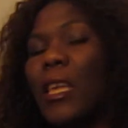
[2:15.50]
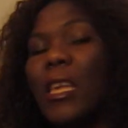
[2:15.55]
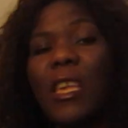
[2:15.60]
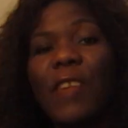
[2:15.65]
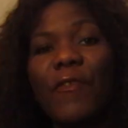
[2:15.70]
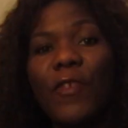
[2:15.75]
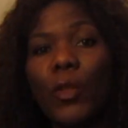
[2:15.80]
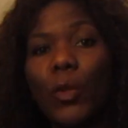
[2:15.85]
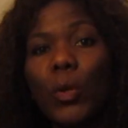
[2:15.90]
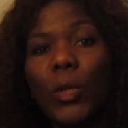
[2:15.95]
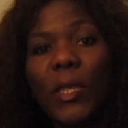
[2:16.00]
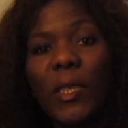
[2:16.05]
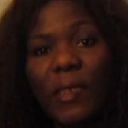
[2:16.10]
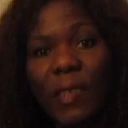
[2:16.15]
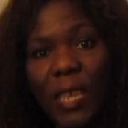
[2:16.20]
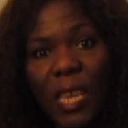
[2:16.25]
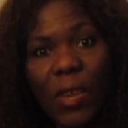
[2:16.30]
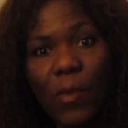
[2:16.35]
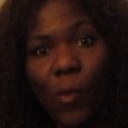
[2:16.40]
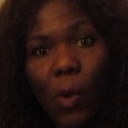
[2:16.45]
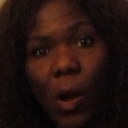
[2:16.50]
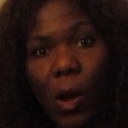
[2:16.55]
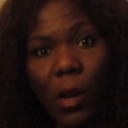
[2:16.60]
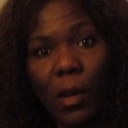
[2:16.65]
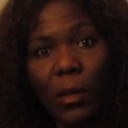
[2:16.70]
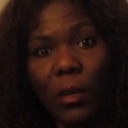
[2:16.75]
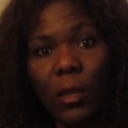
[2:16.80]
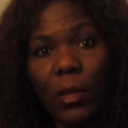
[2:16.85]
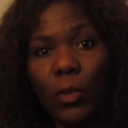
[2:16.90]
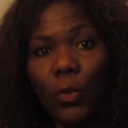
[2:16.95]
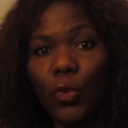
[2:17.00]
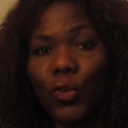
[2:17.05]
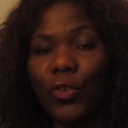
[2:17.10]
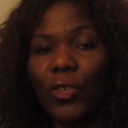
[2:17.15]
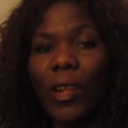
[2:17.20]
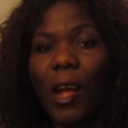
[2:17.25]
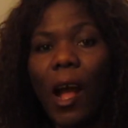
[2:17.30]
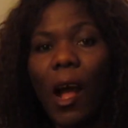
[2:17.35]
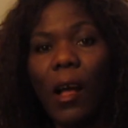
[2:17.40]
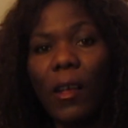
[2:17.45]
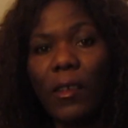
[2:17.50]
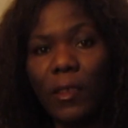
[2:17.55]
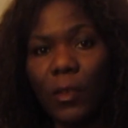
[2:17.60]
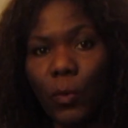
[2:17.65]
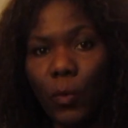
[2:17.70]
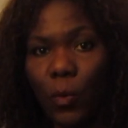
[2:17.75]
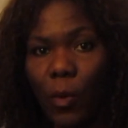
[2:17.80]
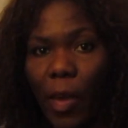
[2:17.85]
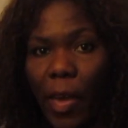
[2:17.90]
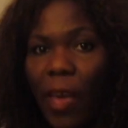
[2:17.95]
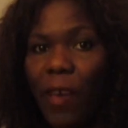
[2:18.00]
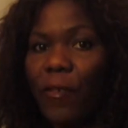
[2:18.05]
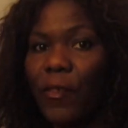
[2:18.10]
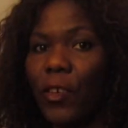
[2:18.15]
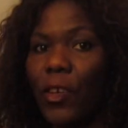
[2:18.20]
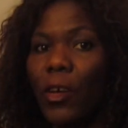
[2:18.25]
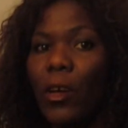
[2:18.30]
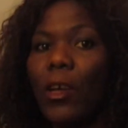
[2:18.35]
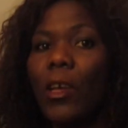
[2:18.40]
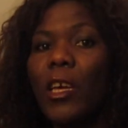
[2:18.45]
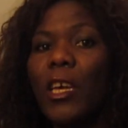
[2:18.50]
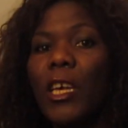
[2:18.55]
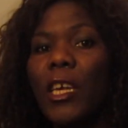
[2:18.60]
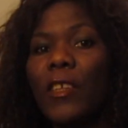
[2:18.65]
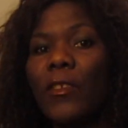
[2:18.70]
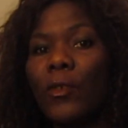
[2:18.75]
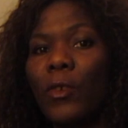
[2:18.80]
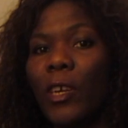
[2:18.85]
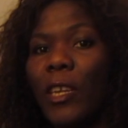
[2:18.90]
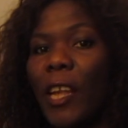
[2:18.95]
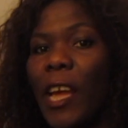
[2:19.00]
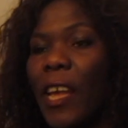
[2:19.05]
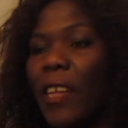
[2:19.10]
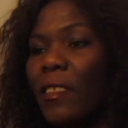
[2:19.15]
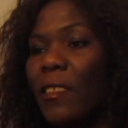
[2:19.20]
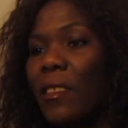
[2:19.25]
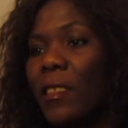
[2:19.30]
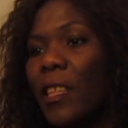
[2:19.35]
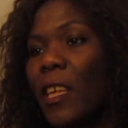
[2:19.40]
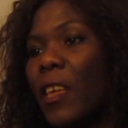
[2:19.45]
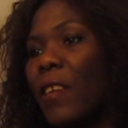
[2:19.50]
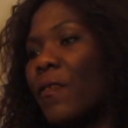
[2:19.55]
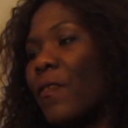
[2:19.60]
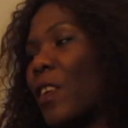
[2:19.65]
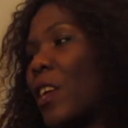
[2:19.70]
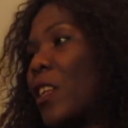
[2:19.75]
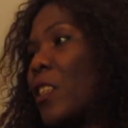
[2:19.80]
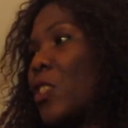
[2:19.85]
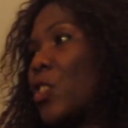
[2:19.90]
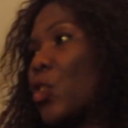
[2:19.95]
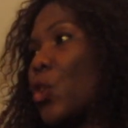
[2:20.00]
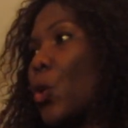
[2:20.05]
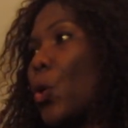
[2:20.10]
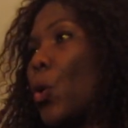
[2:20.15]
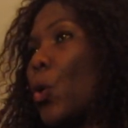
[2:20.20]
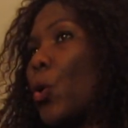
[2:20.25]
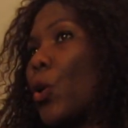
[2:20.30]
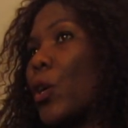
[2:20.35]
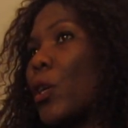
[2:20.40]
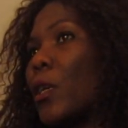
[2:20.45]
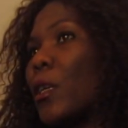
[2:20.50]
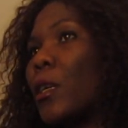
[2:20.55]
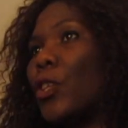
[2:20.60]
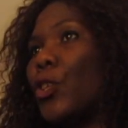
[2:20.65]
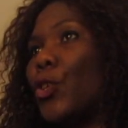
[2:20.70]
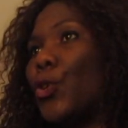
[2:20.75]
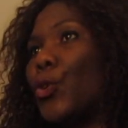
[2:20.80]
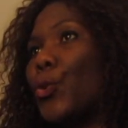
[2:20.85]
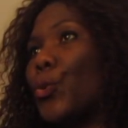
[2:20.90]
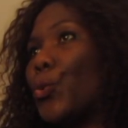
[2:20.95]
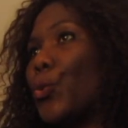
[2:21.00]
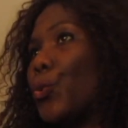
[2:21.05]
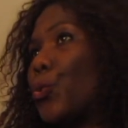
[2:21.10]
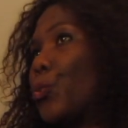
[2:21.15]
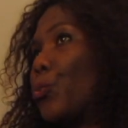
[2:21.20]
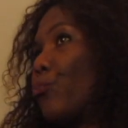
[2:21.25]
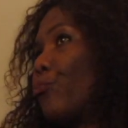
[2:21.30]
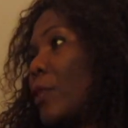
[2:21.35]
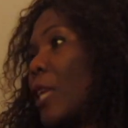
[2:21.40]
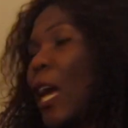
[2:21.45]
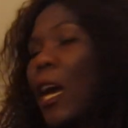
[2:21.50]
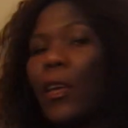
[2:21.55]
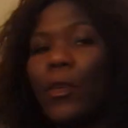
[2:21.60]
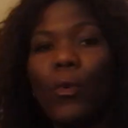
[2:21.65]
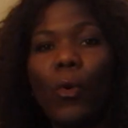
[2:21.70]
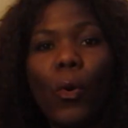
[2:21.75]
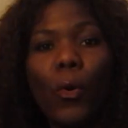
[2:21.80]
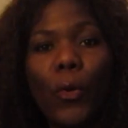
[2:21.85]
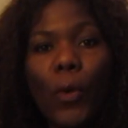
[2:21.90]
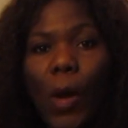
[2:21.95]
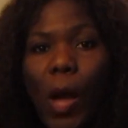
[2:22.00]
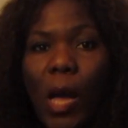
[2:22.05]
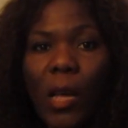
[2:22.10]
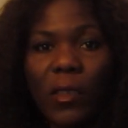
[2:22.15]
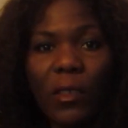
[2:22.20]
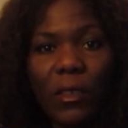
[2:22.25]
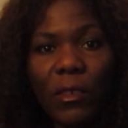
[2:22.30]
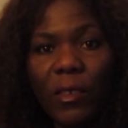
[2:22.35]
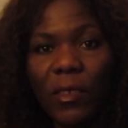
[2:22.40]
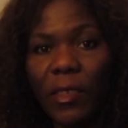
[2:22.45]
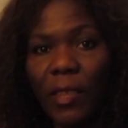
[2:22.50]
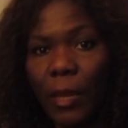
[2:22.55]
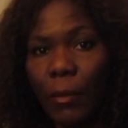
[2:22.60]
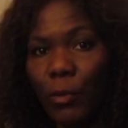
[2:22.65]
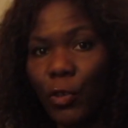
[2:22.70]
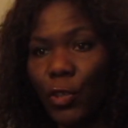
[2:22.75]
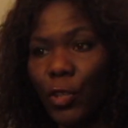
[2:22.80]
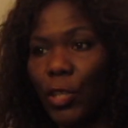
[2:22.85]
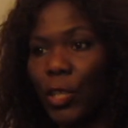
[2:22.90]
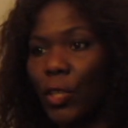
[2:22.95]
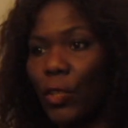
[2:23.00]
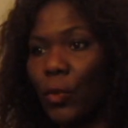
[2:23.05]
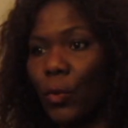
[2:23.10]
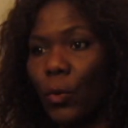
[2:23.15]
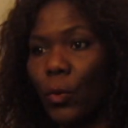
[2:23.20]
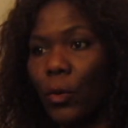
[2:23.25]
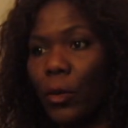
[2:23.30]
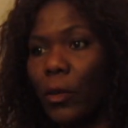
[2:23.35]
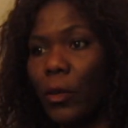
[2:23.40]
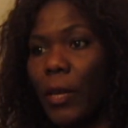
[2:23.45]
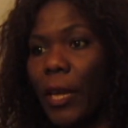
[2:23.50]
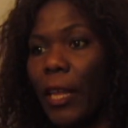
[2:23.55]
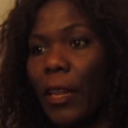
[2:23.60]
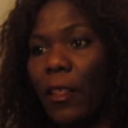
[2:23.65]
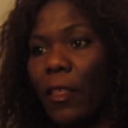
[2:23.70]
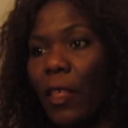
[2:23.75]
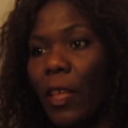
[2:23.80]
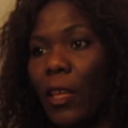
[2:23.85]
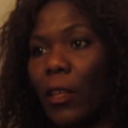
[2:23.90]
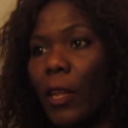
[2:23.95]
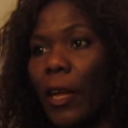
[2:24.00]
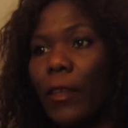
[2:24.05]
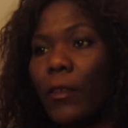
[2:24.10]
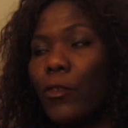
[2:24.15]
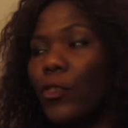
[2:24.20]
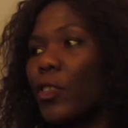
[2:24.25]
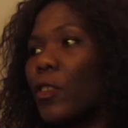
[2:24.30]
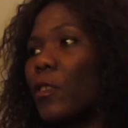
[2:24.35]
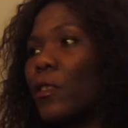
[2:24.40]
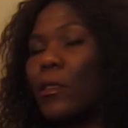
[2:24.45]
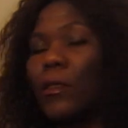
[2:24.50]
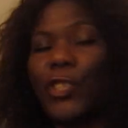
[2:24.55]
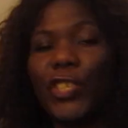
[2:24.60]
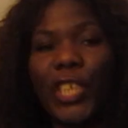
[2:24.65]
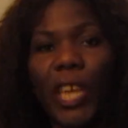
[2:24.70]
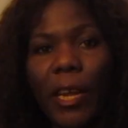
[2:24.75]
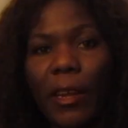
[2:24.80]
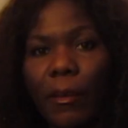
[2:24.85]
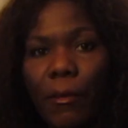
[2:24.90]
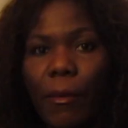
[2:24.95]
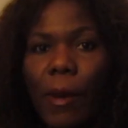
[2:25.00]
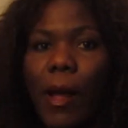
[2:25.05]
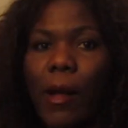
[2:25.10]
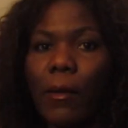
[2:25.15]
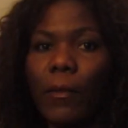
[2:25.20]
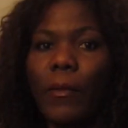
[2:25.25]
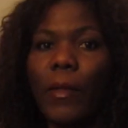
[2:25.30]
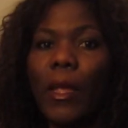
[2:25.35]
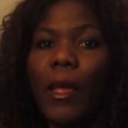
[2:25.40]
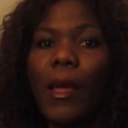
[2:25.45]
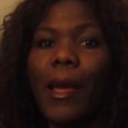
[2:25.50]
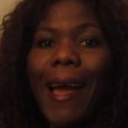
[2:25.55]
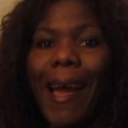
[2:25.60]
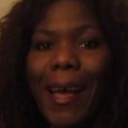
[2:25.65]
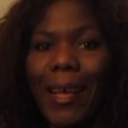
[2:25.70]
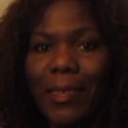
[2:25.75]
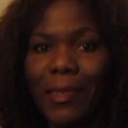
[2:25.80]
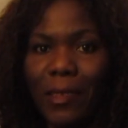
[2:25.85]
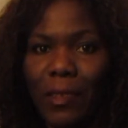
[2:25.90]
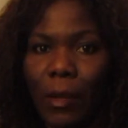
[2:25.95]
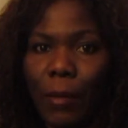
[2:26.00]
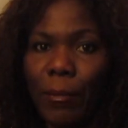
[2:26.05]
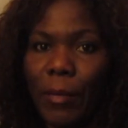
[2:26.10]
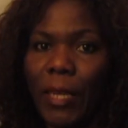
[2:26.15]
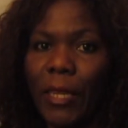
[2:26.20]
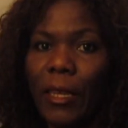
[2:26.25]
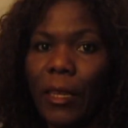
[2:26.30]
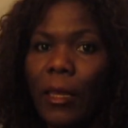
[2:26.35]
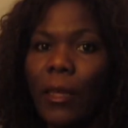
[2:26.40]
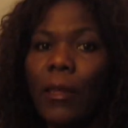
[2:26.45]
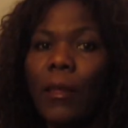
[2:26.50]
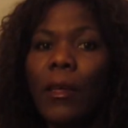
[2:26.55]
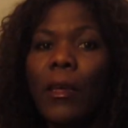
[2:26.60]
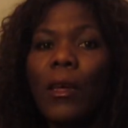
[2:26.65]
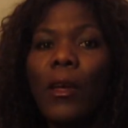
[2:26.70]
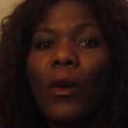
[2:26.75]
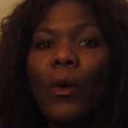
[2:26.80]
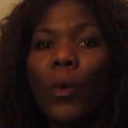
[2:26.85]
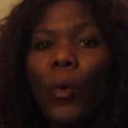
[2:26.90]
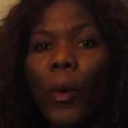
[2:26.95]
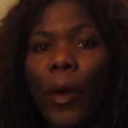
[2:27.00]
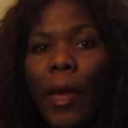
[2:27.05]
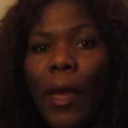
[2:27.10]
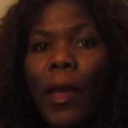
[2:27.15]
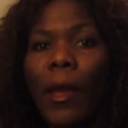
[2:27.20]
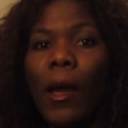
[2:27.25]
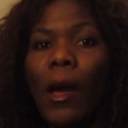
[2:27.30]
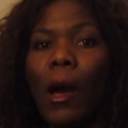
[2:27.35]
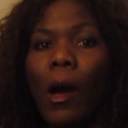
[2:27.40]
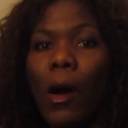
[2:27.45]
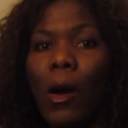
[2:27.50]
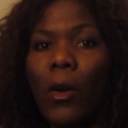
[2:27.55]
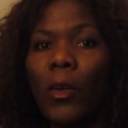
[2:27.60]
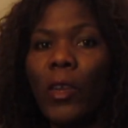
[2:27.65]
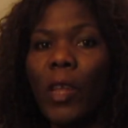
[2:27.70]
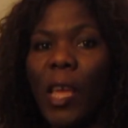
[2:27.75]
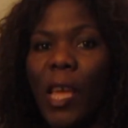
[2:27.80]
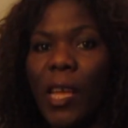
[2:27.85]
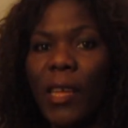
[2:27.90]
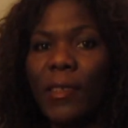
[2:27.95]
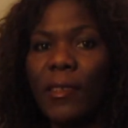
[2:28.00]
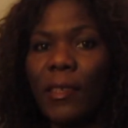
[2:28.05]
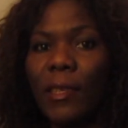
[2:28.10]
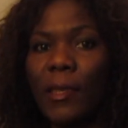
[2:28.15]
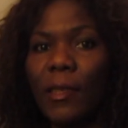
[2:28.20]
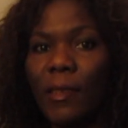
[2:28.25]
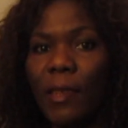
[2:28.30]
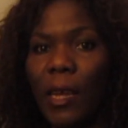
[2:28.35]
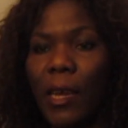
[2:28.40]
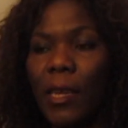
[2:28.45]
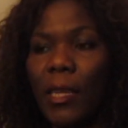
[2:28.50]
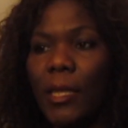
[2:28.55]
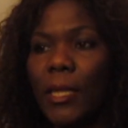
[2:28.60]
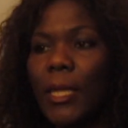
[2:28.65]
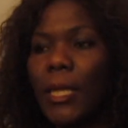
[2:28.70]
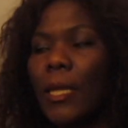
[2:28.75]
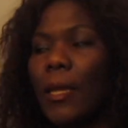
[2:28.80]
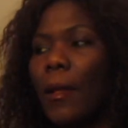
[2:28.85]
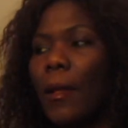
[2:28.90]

if you don't see one, you should ask whoever is organizing the event, or you ask the receptionist or anything. Like, just check around, ask somebody, where are the exit signs?